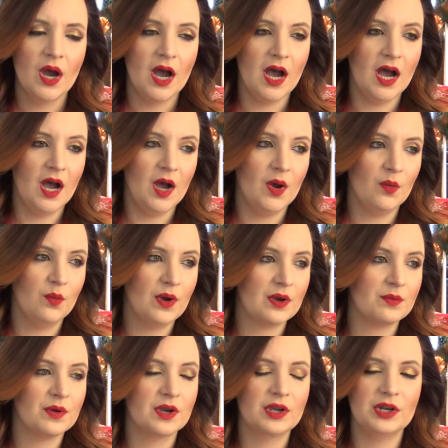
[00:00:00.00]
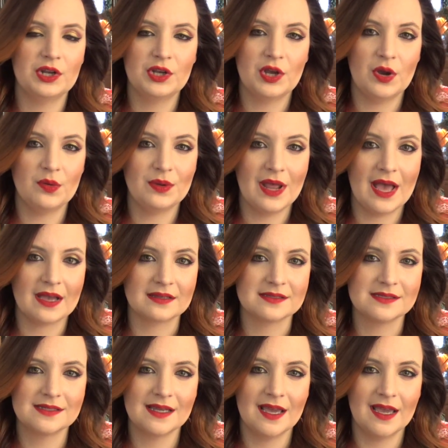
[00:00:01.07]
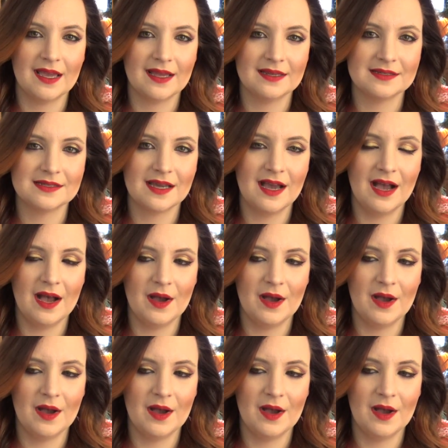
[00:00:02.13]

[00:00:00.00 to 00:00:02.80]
where we're going to go next, and